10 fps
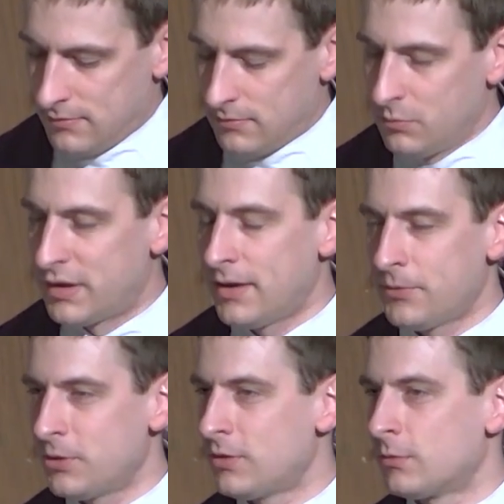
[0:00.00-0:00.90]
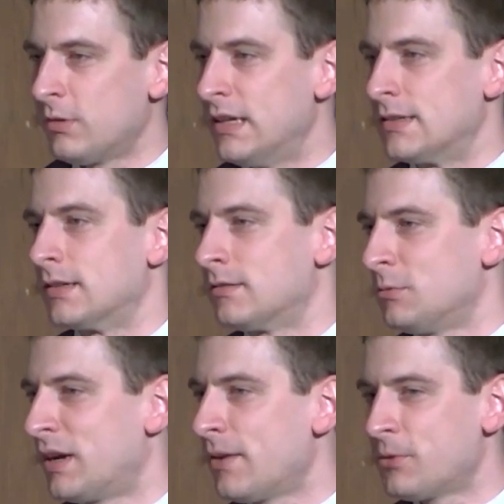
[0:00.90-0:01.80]
Whatever the reason,
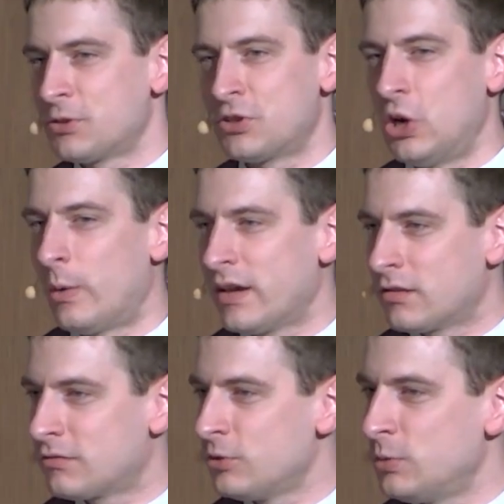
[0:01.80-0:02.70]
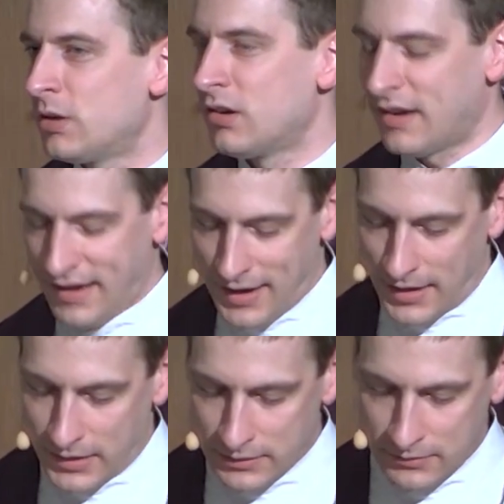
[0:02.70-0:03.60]
whatever is going through her head,